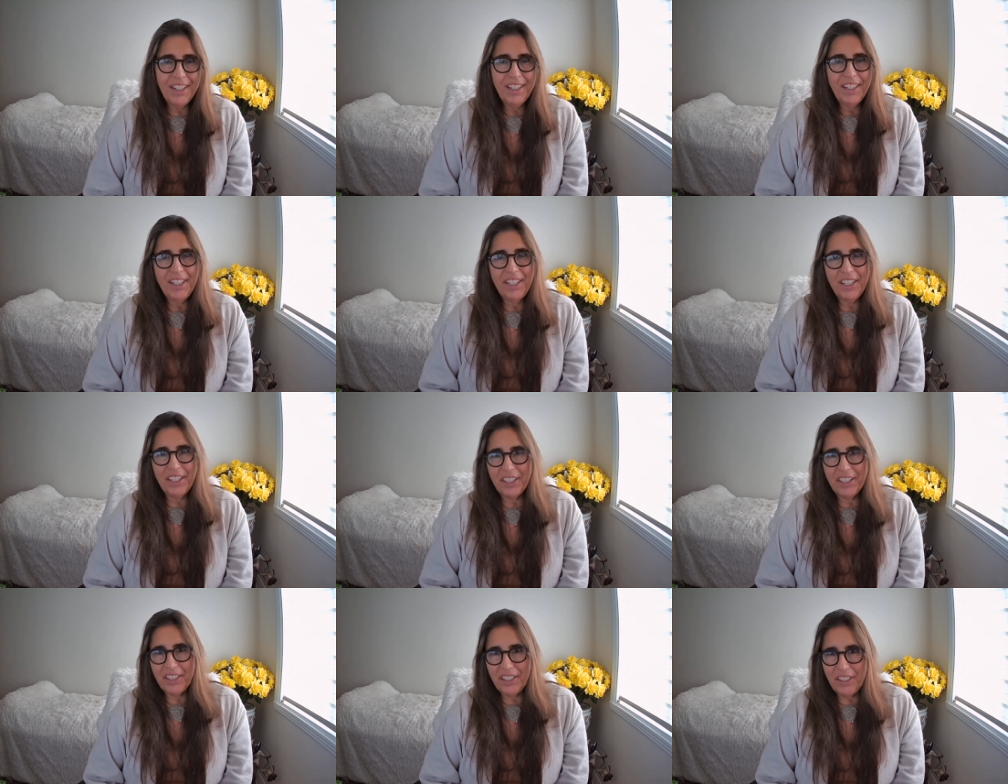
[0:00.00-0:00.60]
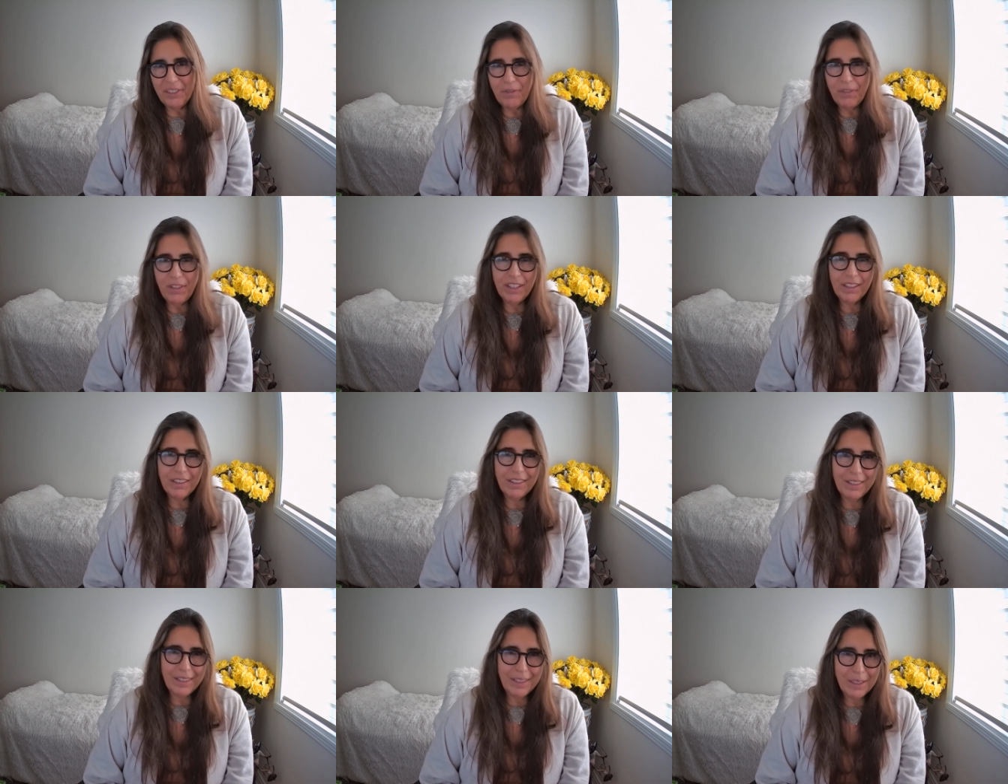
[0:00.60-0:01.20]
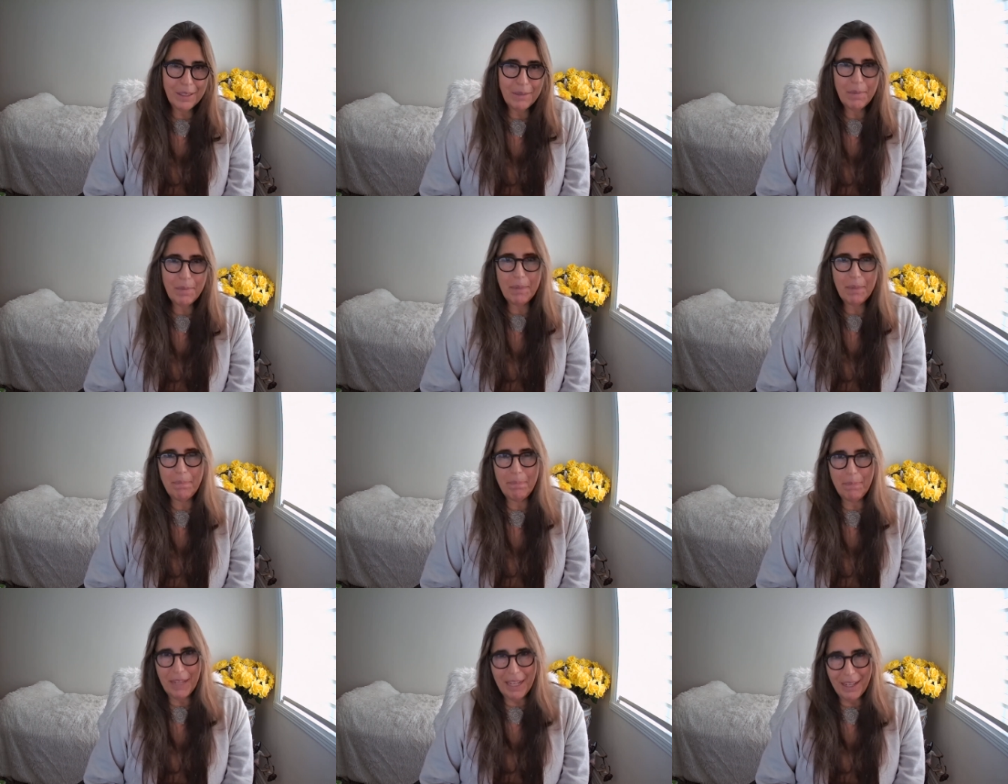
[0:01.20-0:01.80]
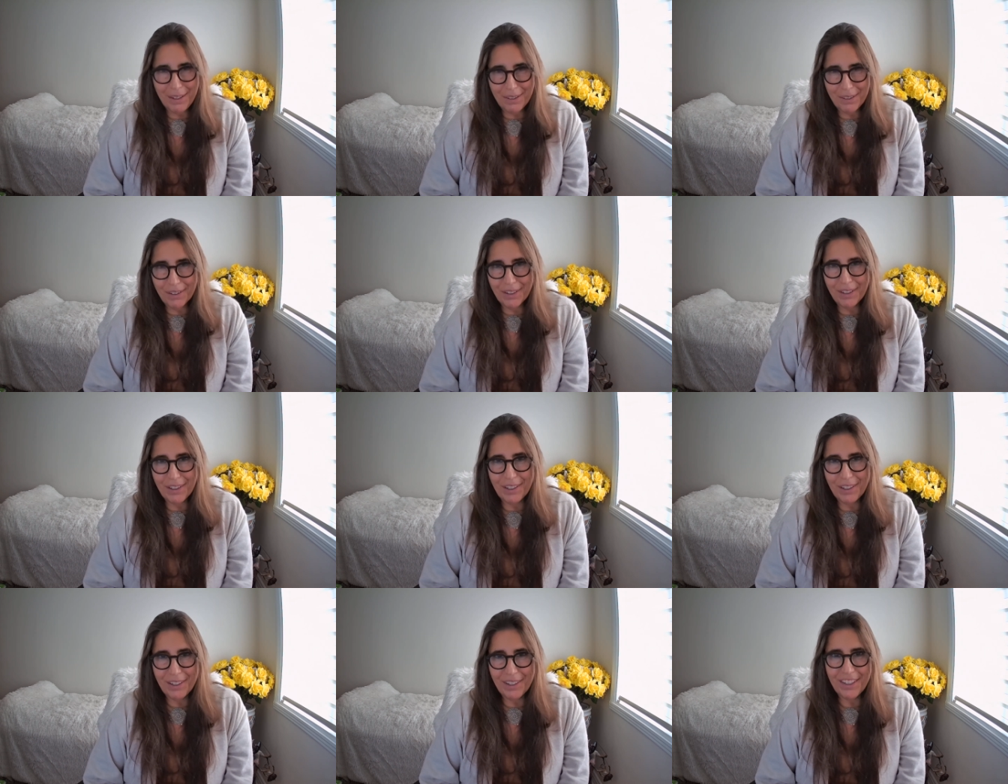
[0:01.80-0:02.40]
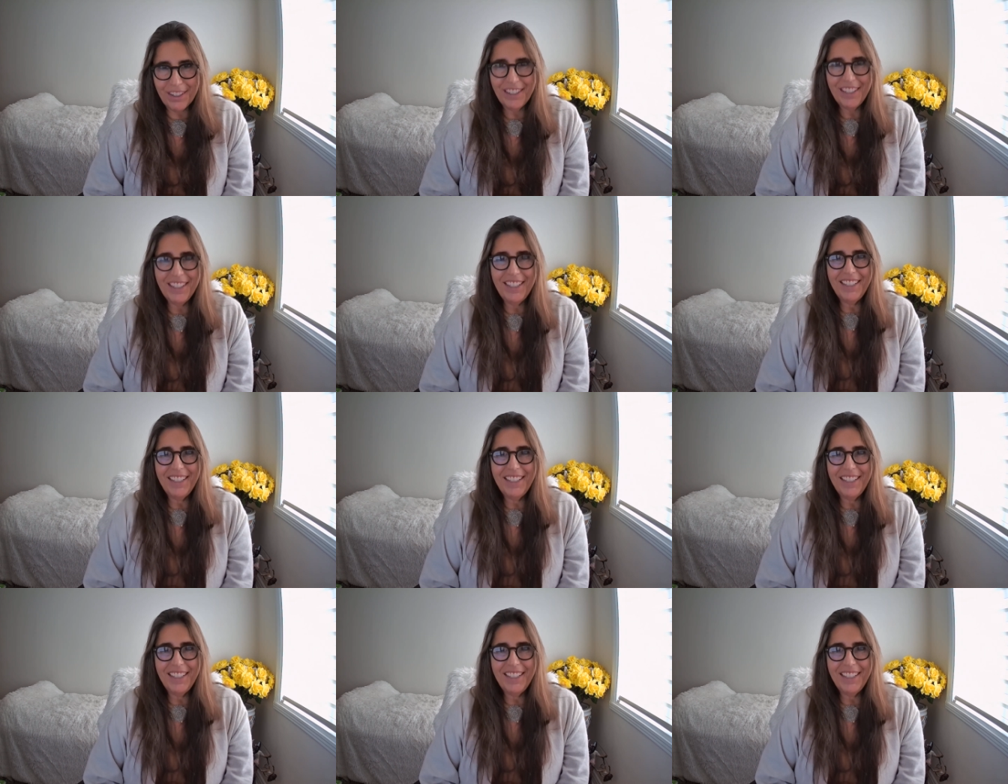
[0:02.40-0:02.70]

you know, you feel a little bit better.